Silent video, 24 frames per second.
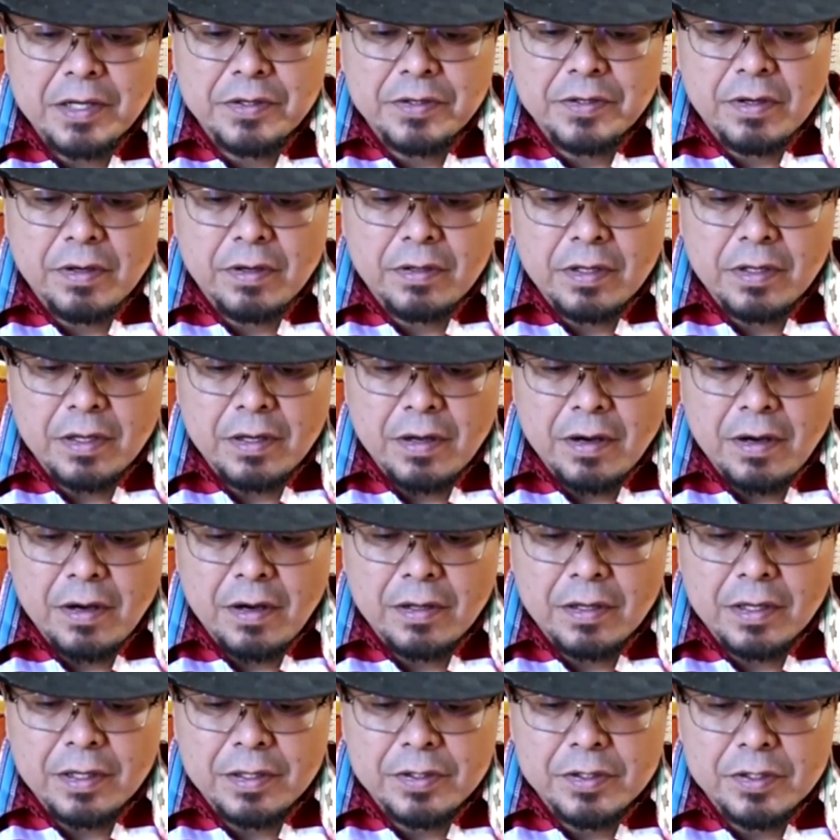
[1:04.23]
on the
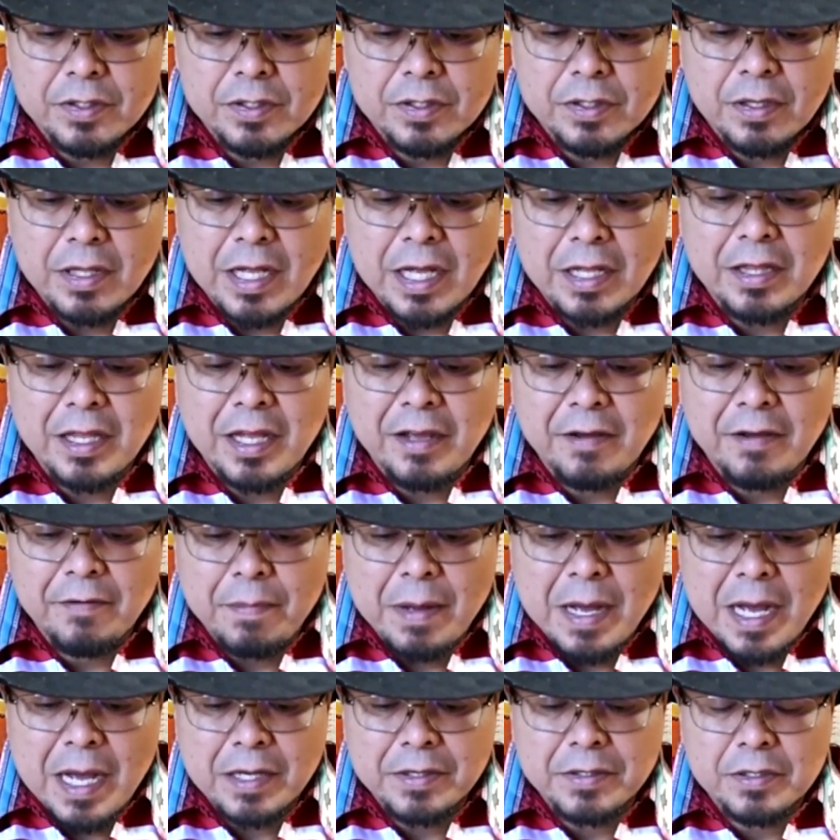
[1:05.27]
knowledge that they've
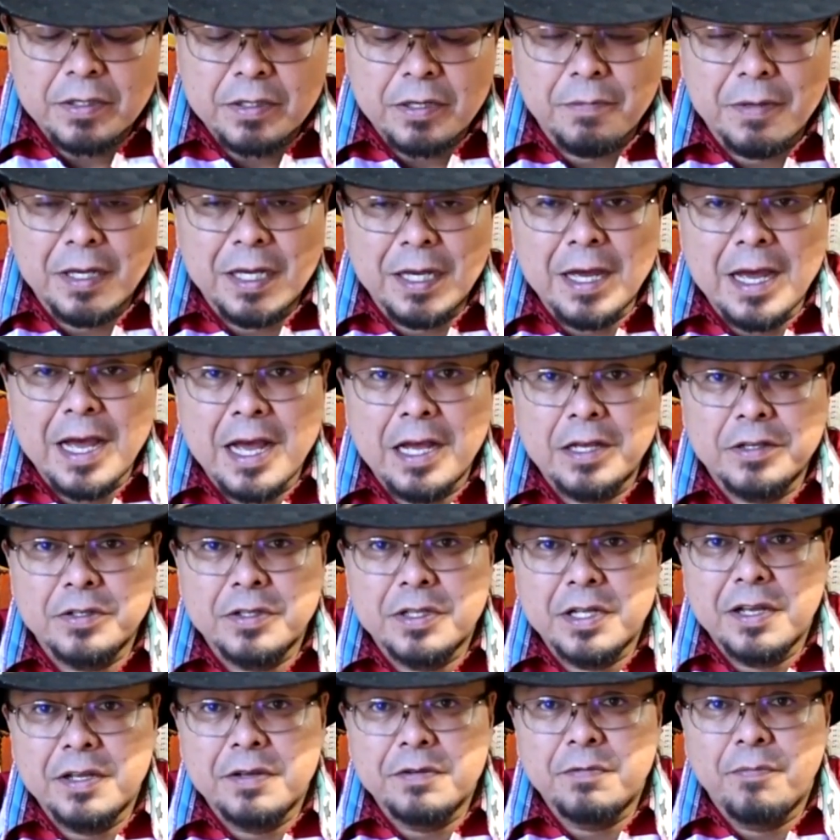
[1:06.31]
passed to me as
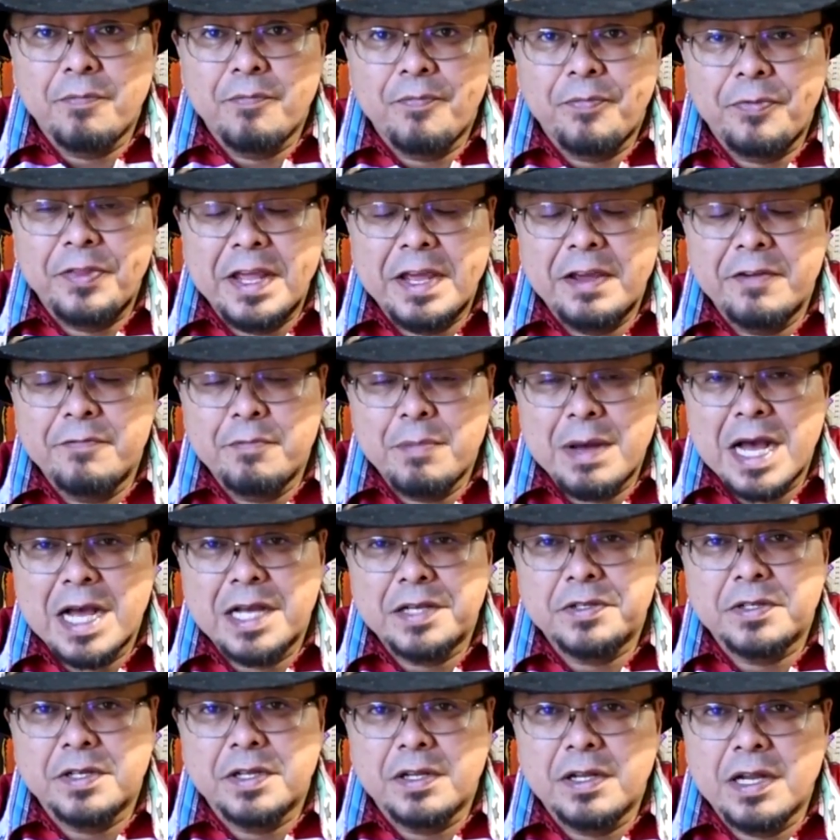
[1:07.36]
they've
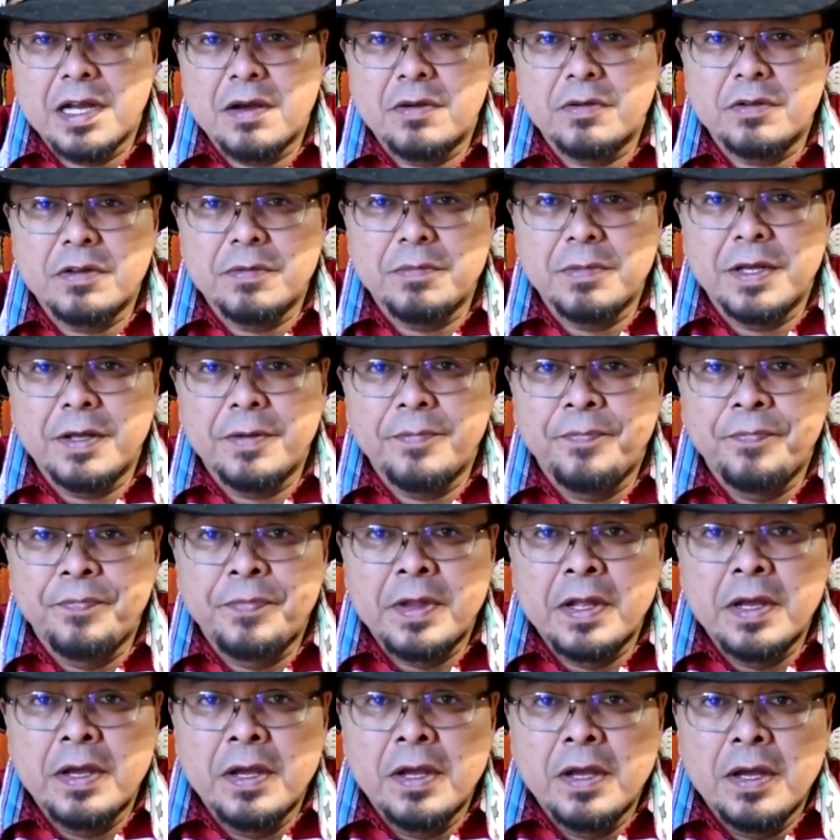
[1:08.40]
passed it down to me.
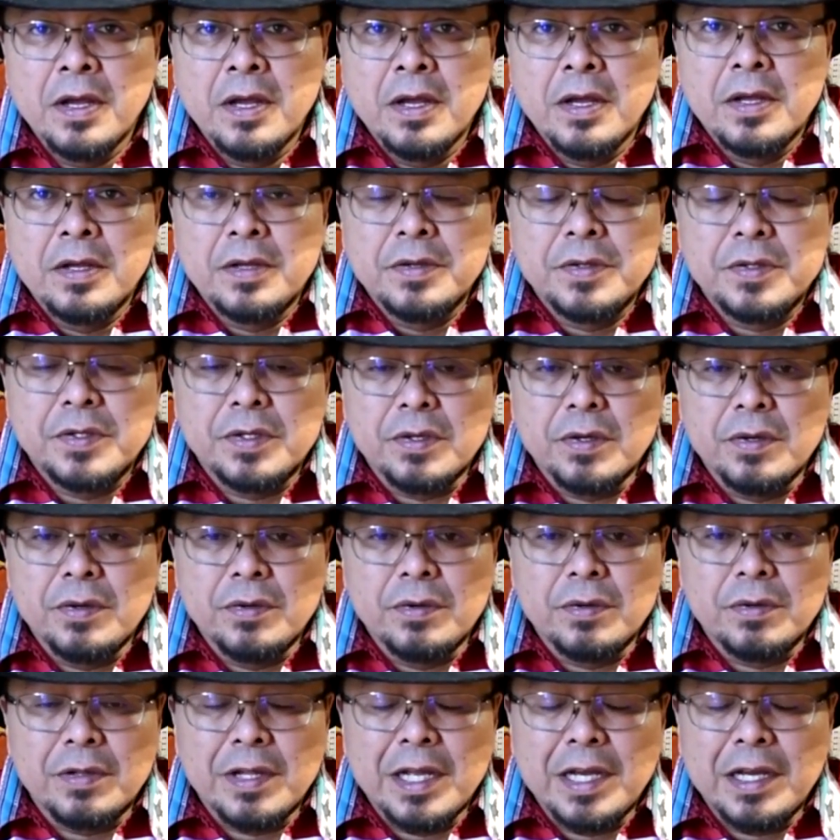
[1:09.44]
So,
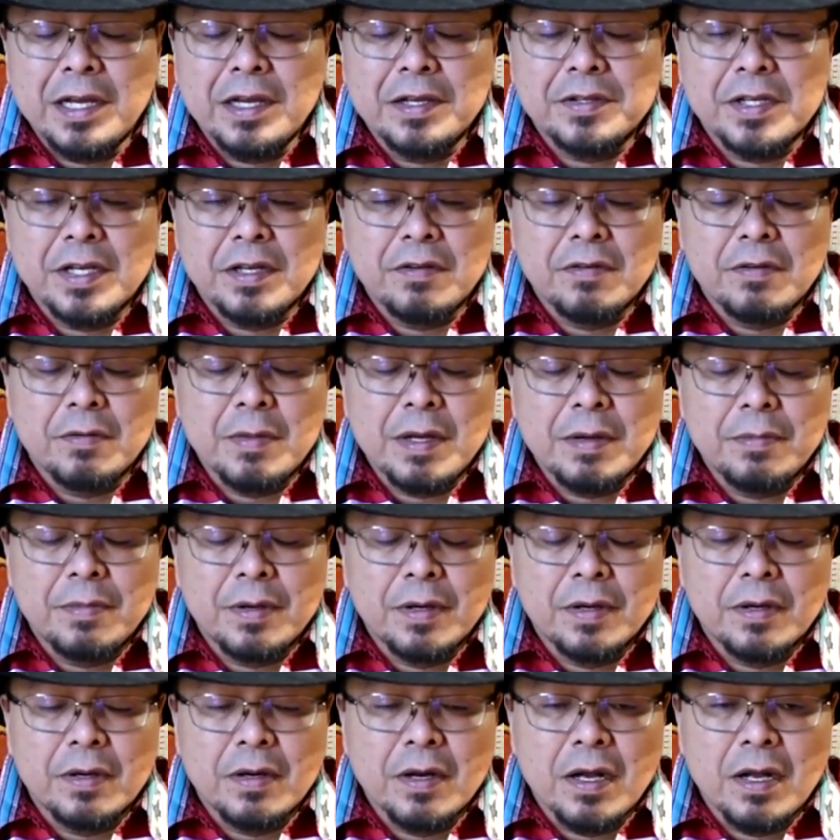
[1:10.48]
like I said,
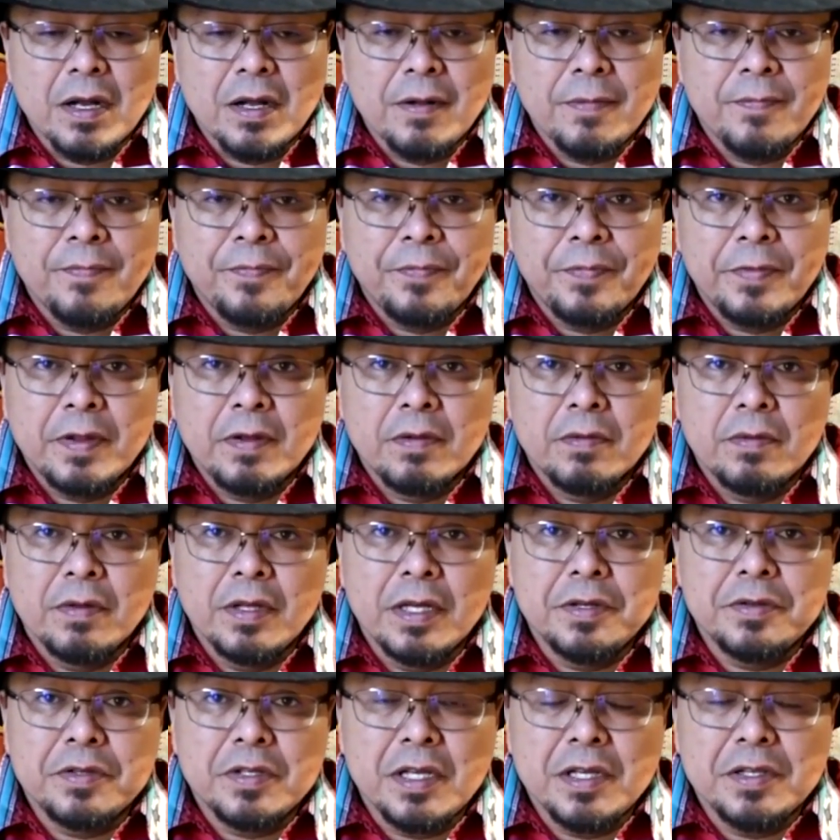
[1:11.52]
remember,
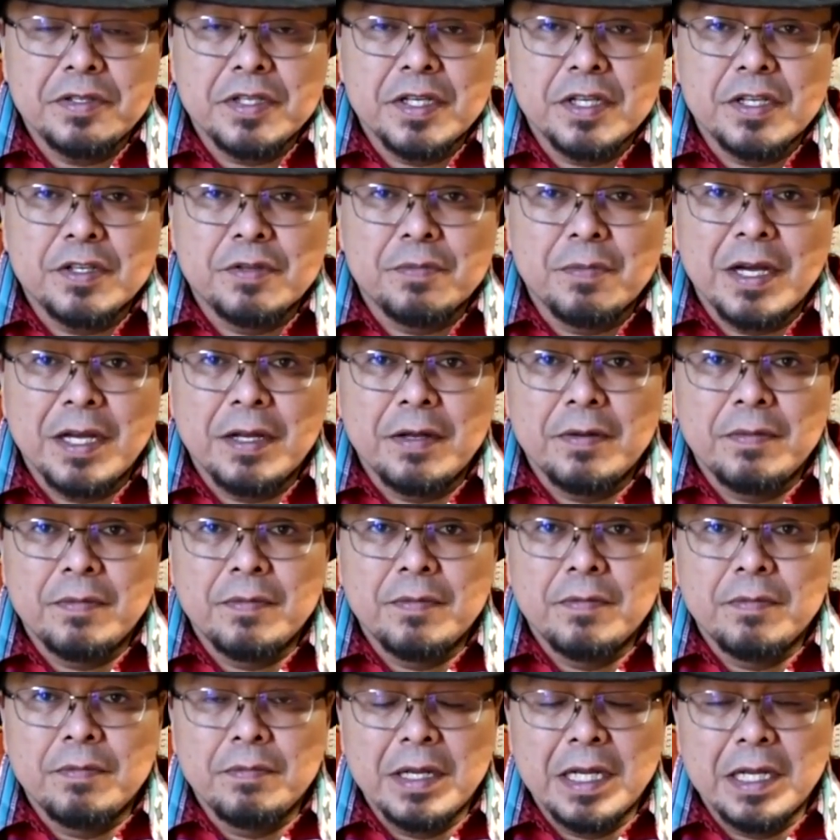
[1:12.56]
these teachings might
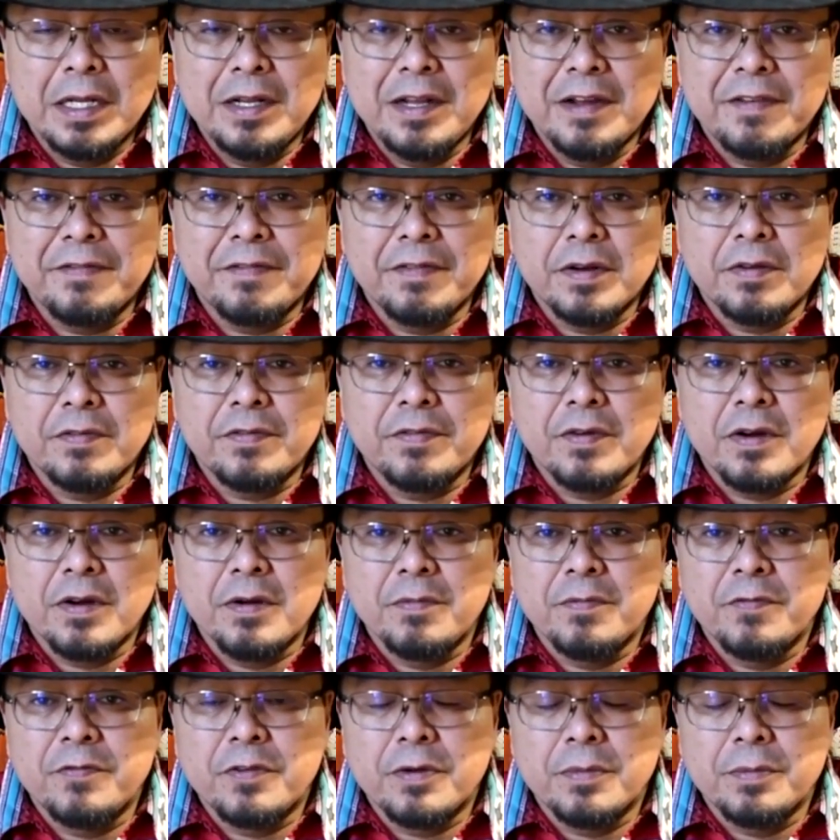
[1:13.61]
be different
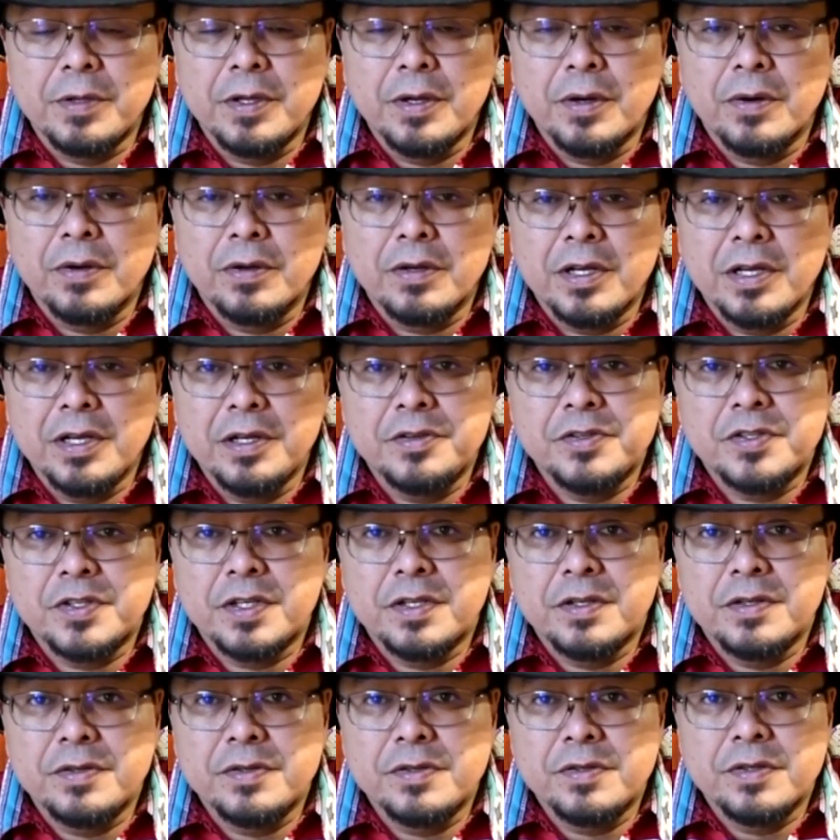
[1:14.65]
from your
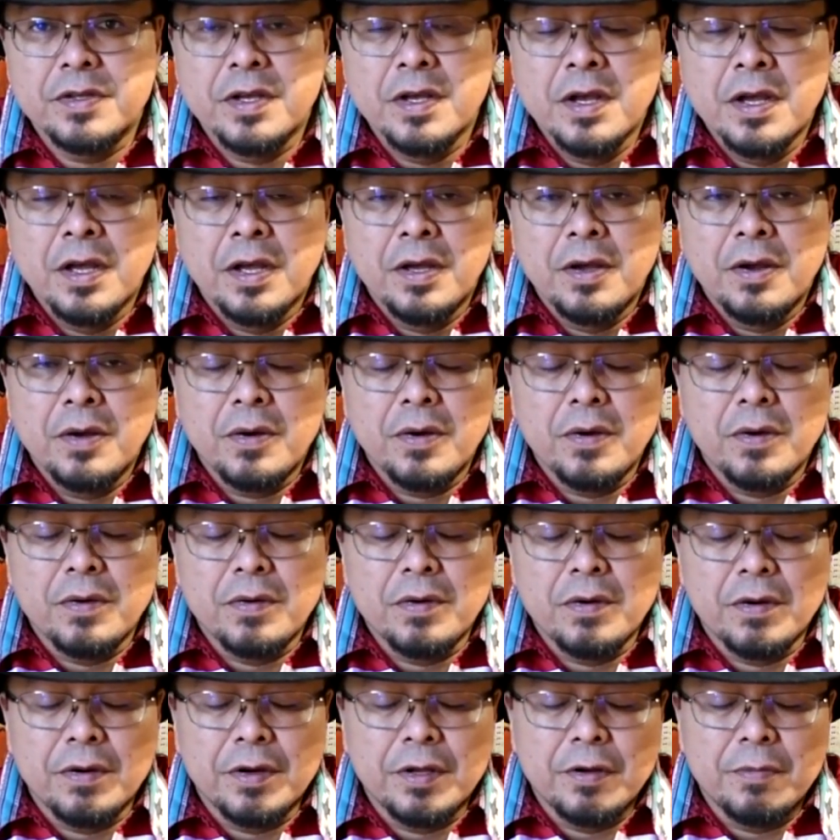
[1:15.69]
teachings,
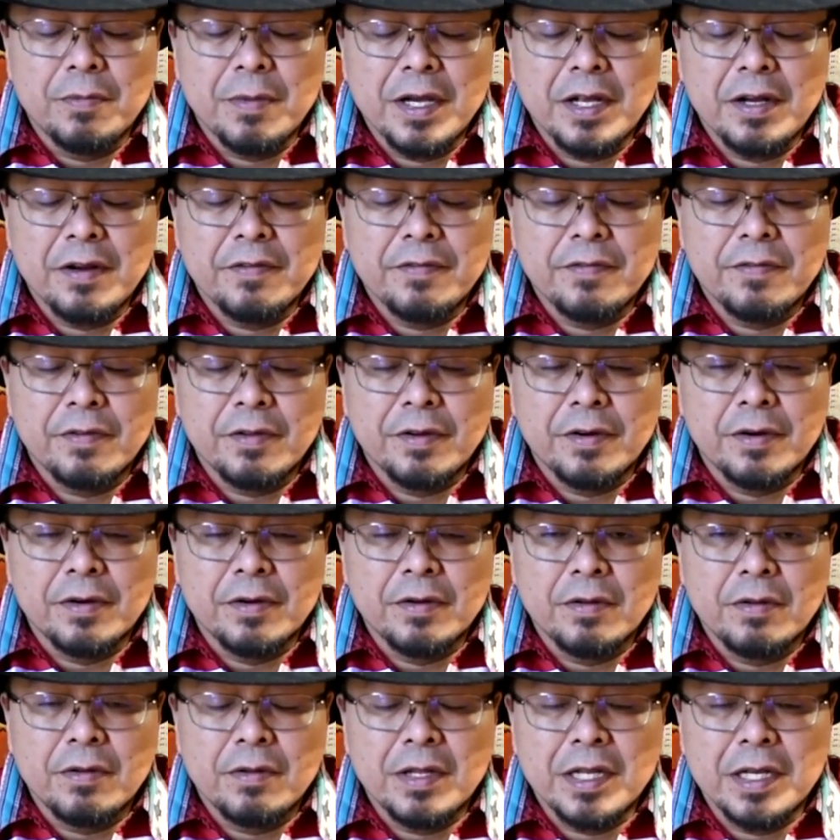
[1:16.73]
or you might have
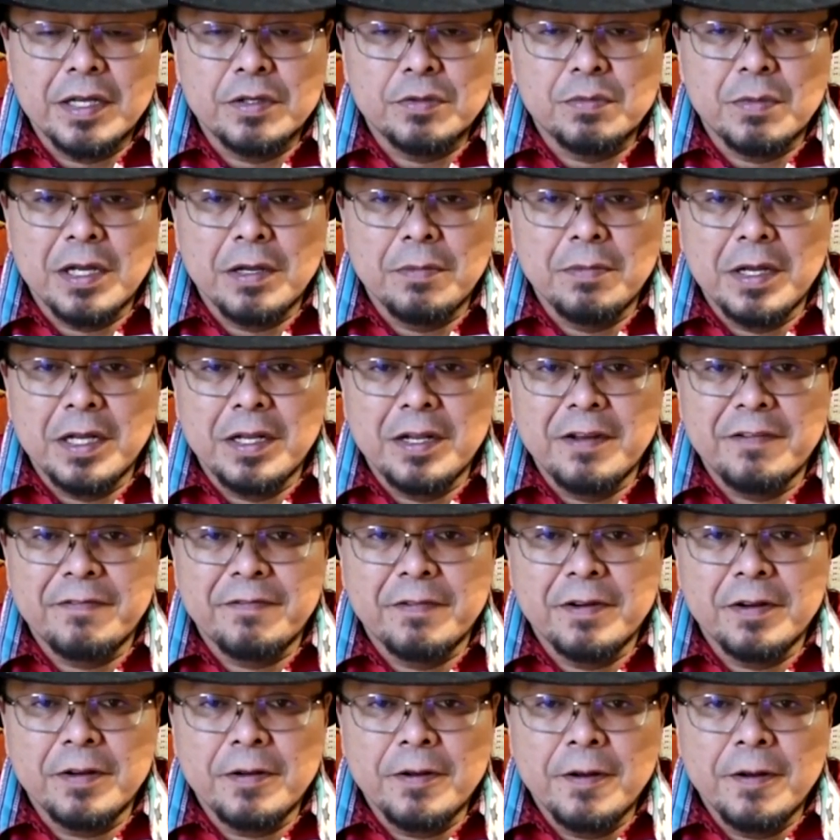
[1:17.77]
learned things might be different.